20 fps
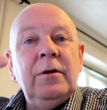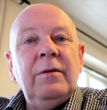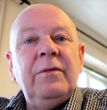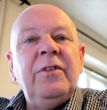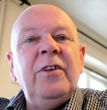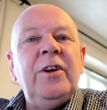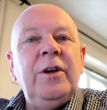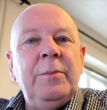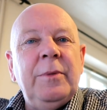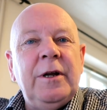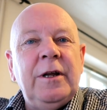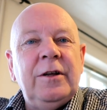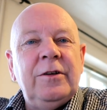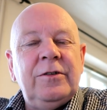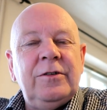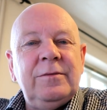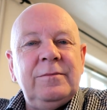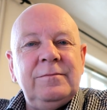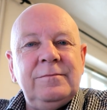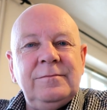30
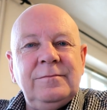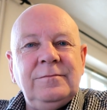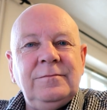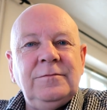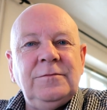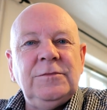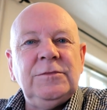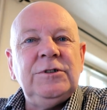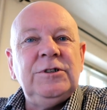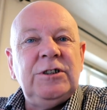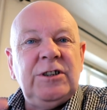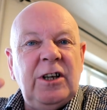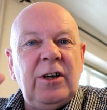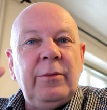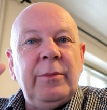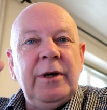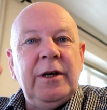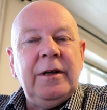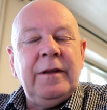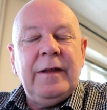minutes. She said, I'll
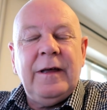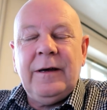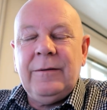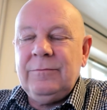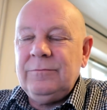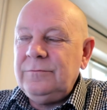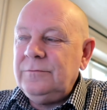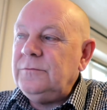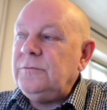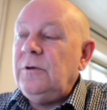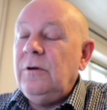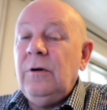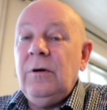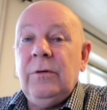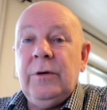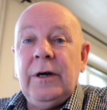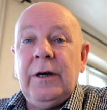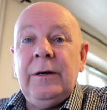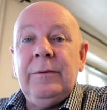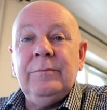meet you there. Oh,
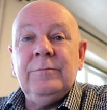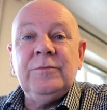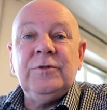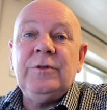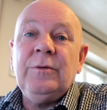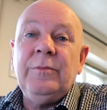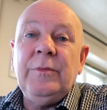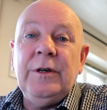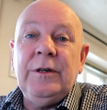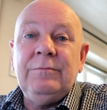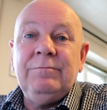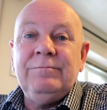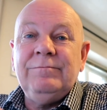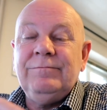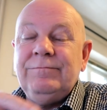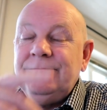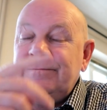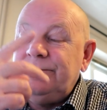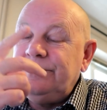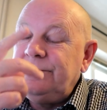okay. So me and
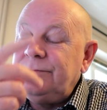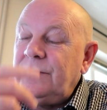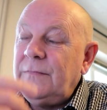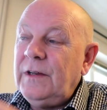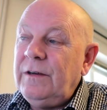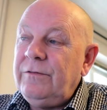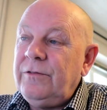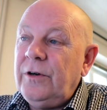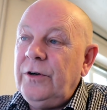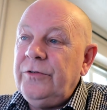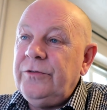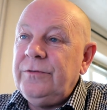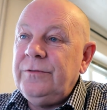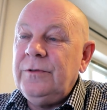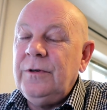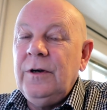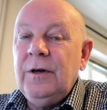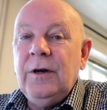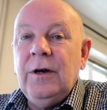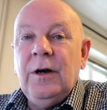Frozen,
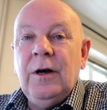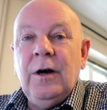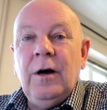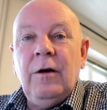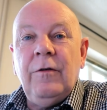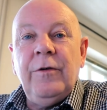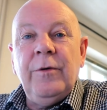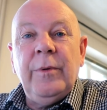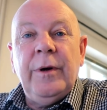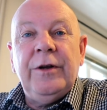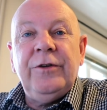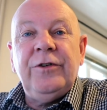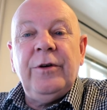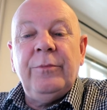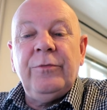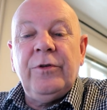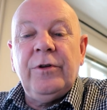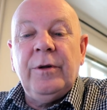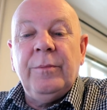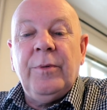off we went,
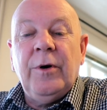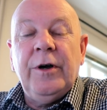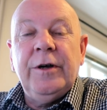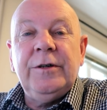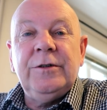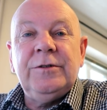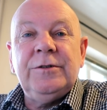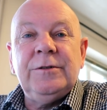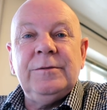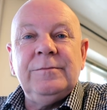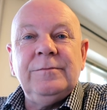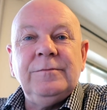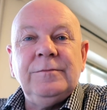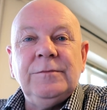jumped on the bikes.